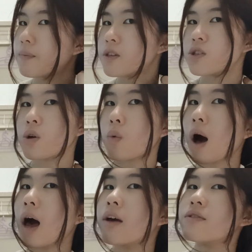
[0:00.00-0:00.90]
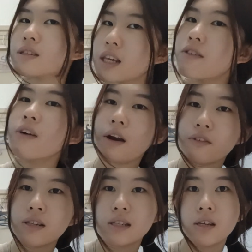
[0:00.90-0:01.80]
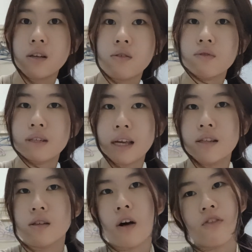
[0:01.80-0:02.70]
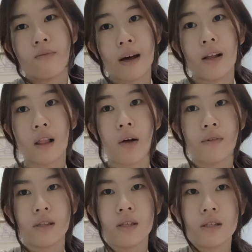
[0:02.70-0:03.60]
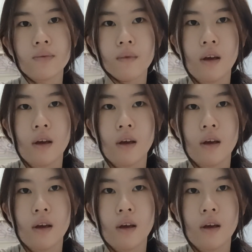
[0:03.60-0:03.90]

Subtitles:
so I've saved every single cent of my allowance.